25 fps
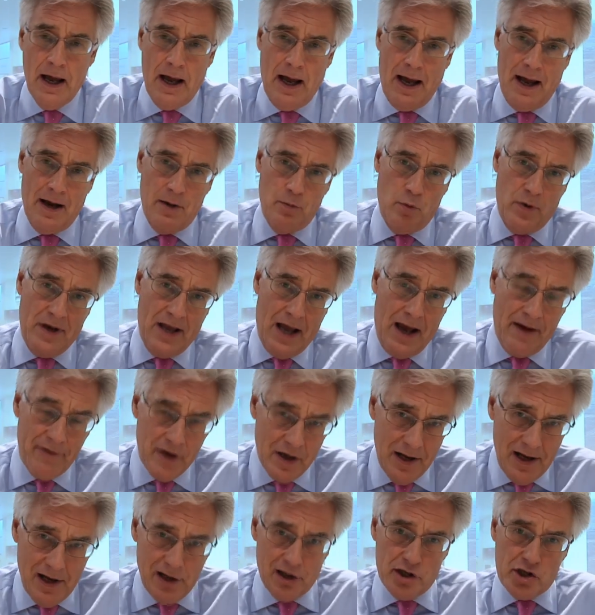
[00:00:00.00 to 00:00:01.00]
And we have
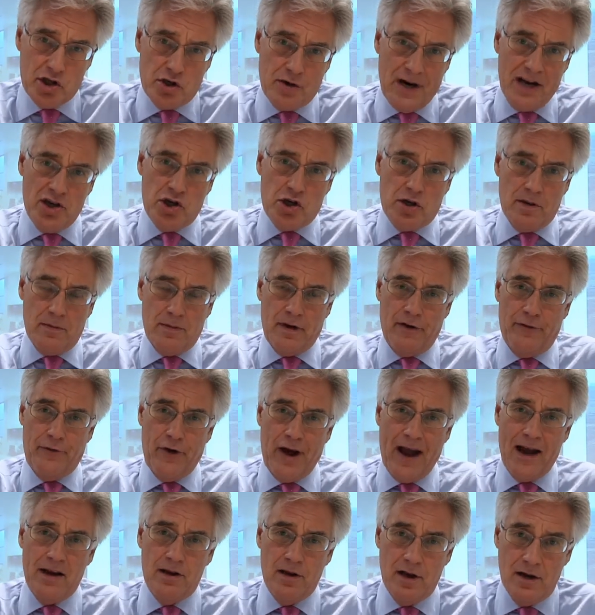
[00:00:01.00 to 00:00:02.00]
an illustration of the
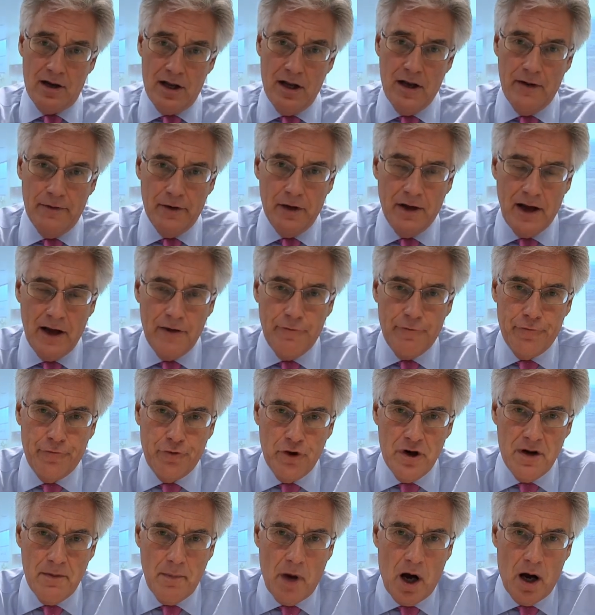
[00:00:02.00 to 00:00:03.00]
fact that even a
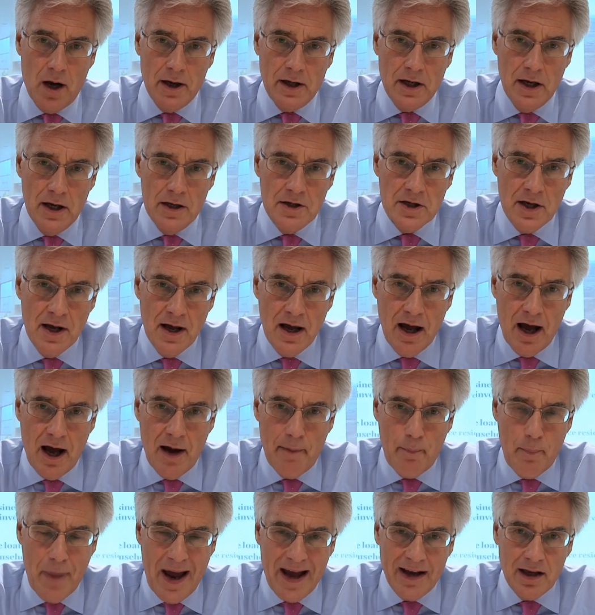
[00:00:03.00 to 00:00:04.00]
free market
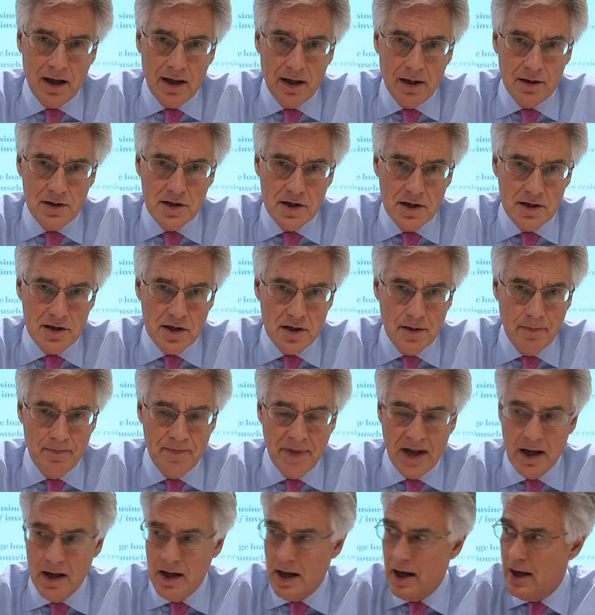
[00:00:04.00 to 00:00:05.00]
banking system
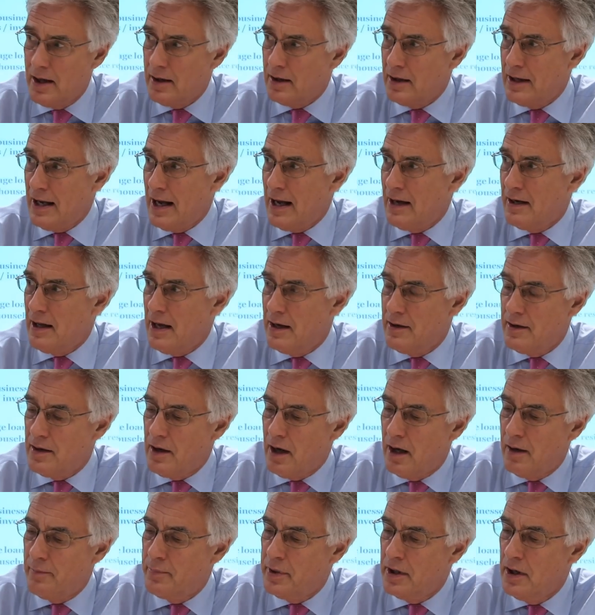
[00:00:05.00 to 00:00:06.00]
can end
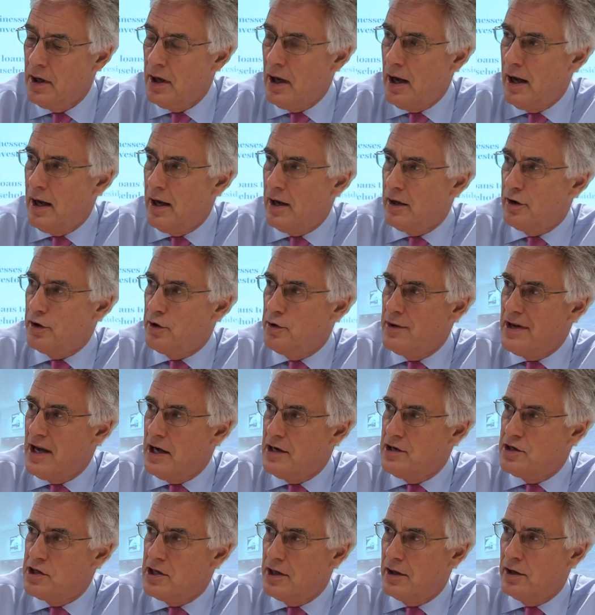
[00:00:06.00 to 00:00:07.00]
up
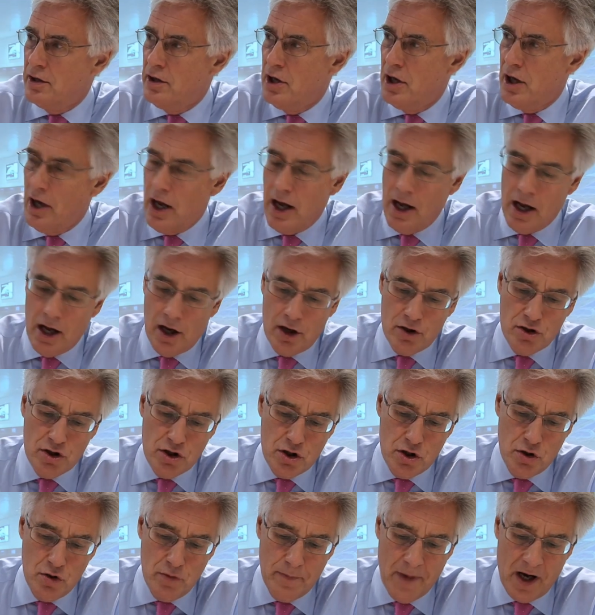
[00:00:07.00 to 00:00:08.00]
creating
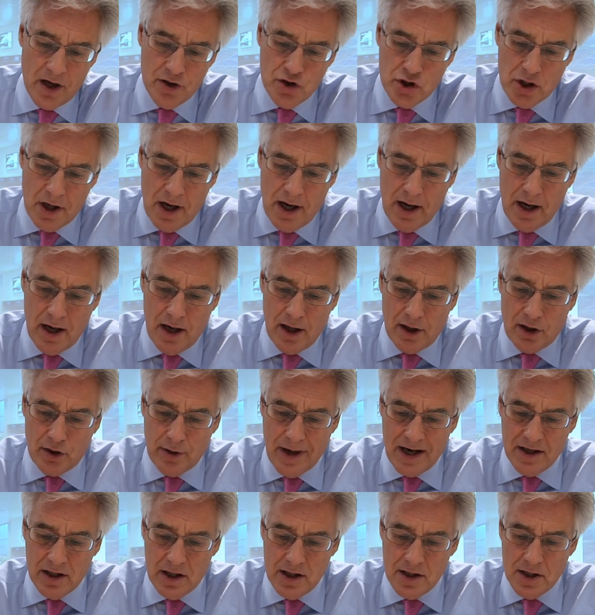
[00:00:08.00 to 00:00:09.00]
too much
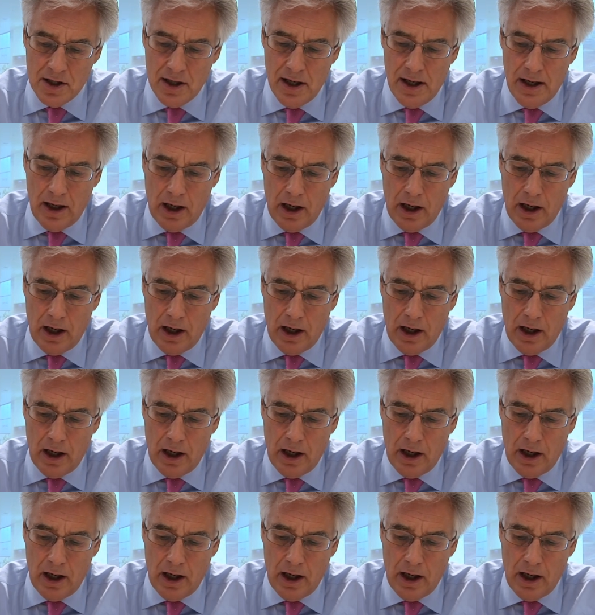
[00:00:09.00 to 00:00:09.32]
credit